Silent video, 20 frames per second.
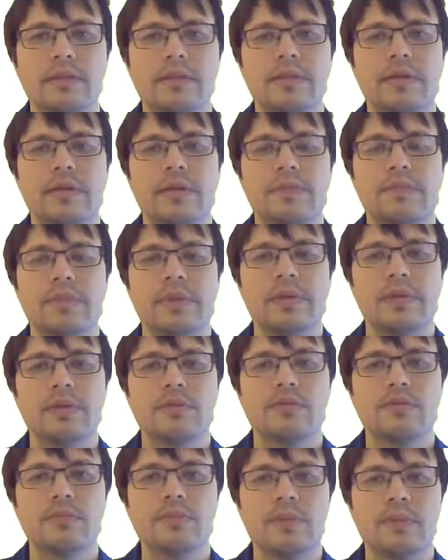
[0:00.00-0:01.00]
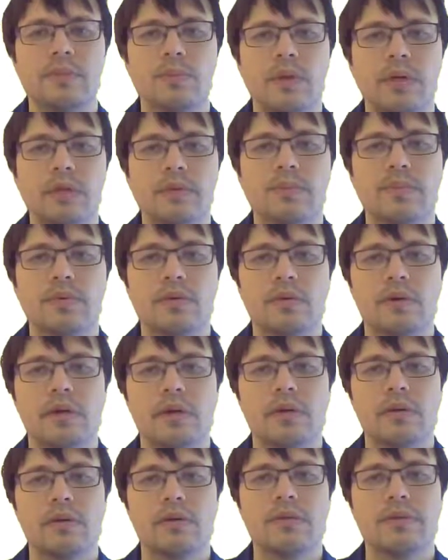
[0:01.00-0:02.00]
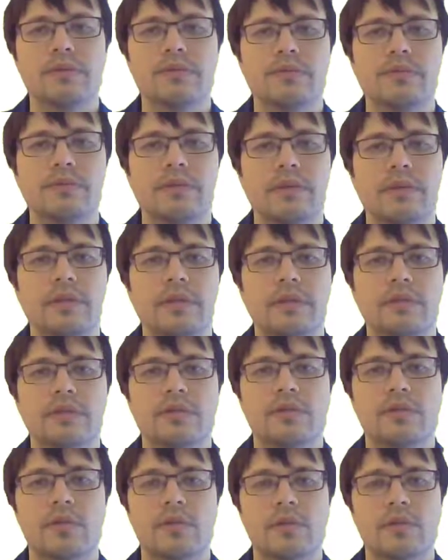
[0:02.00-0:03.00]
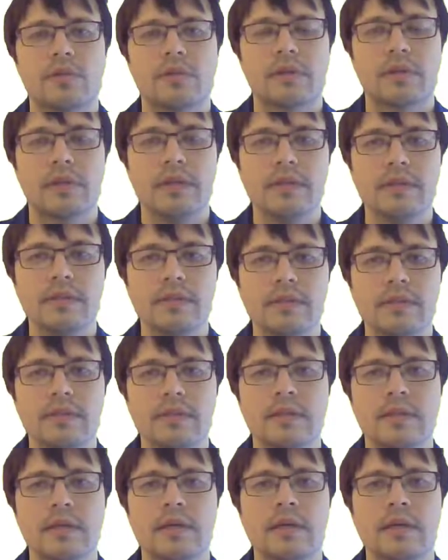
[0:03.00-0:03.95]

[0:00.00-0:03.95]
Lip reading: They appear to be 1 broker to the external clients.